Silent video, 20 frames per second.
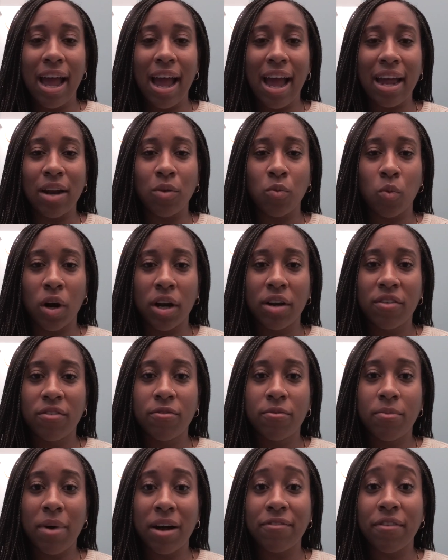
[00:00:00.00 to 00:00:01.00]
And one
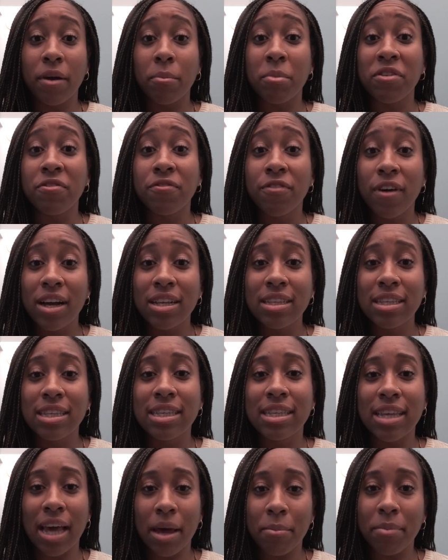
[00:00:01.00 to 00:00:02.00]
of my family friends
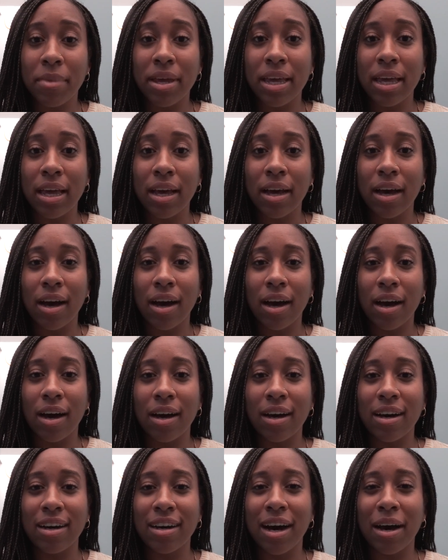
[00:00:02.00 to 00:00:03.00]
sent me
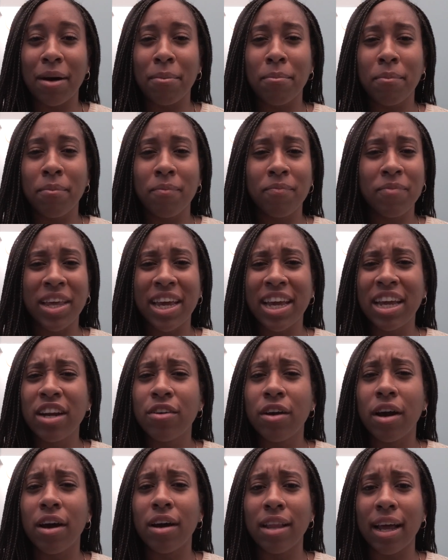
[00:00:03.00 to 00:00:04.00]
an
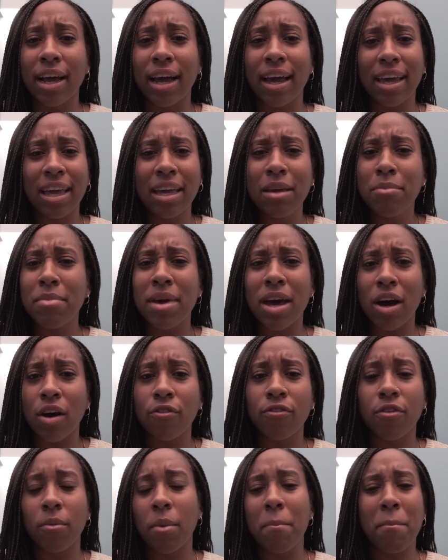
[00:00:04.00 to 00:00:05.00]

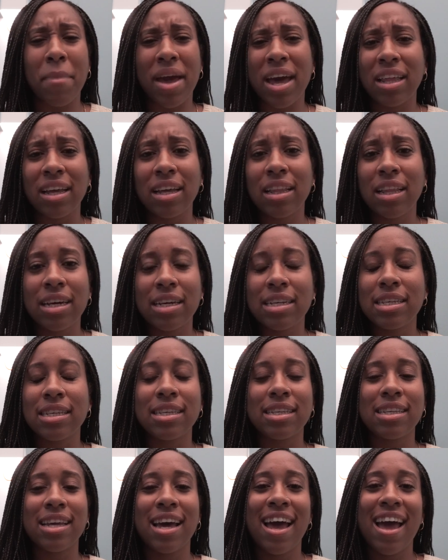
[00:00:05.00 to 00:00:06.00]
email from a mailing
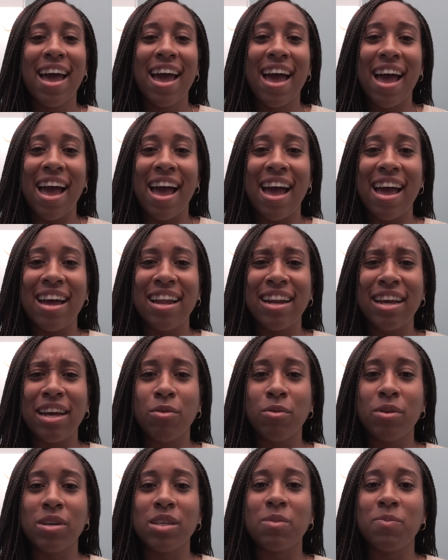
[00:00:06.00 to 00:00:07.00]
list, and it
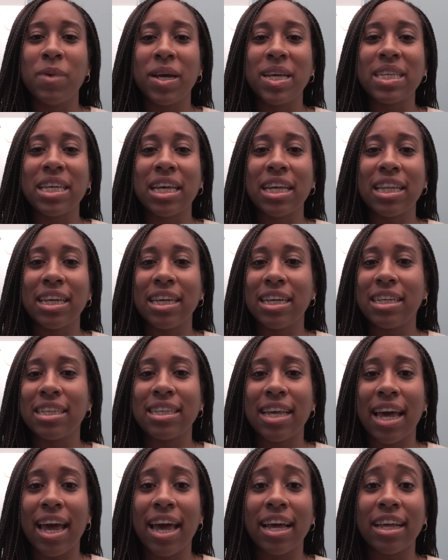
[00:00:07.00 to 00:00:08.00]
was basically
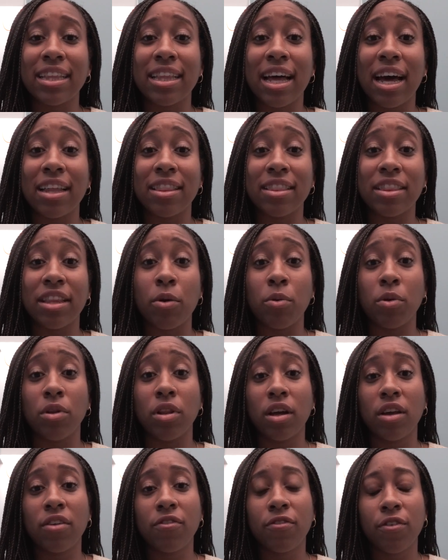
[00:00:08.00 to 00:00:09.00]
saying that they were
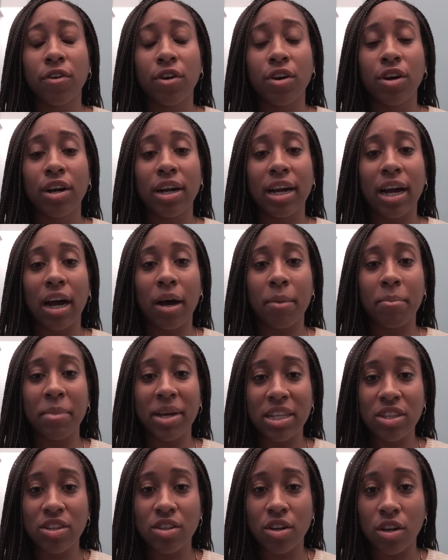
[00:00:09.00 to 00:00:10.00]
looking for
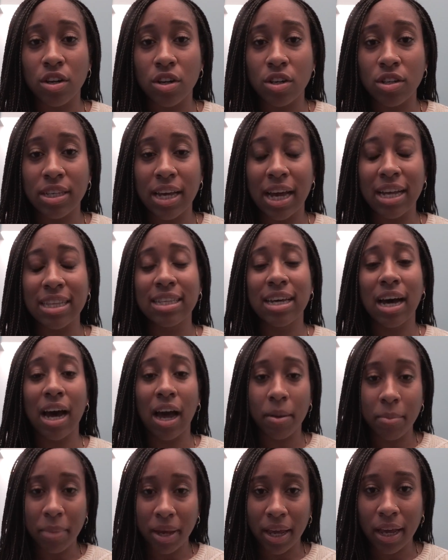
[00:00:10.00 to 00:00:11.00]
interns at
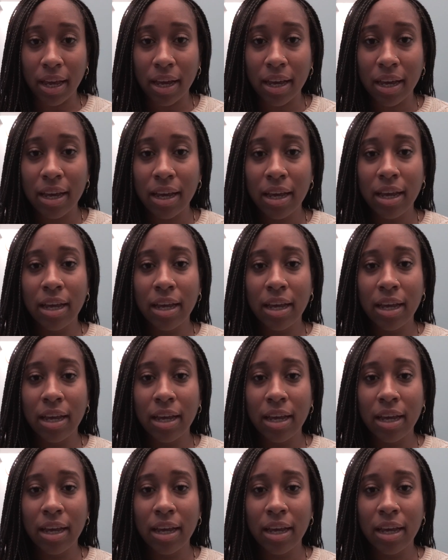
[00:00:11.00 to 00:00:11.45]
Time Inc.